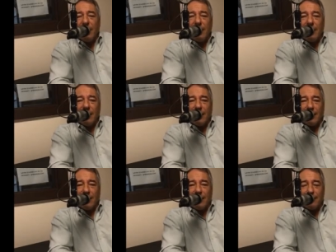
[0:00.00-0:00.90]

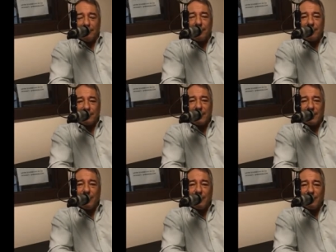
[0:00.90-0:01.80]
Anybody's um,
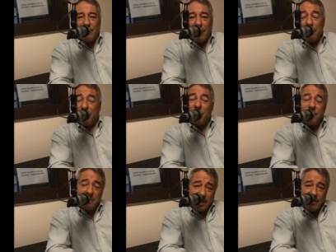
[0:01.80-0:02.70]
book is a lot, right? But
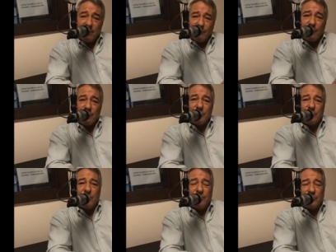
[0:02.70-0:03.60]
it was caring for
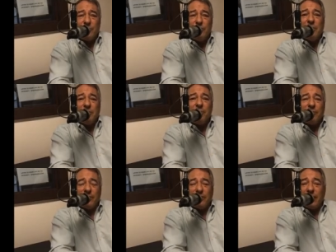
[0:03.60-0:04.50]
two, for two
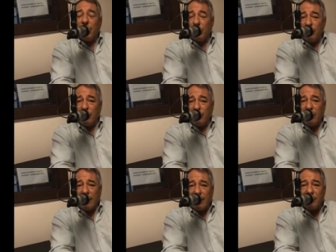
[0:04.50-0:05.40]
people, and they own their
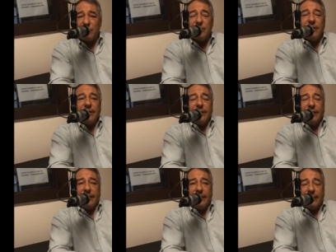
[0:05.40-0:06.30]
own house,
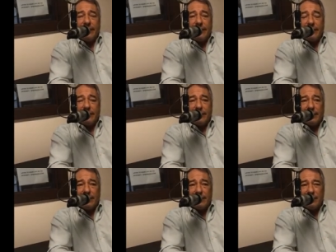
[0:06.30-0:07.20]
and
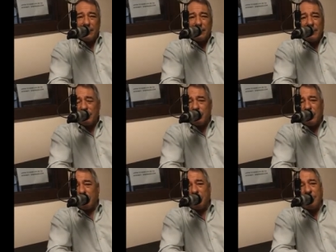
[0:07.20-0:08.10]
uh, the estate's
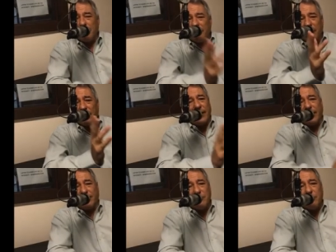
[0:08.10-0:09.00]
probably a million and
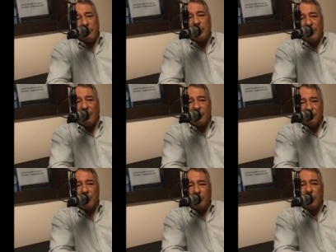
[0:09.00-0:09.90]
a half, two million
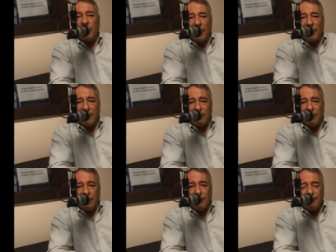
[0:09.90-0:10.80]
dollars somewhere in that
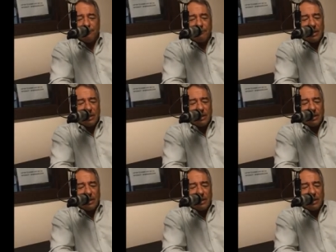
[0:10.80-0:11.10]
neighborhood.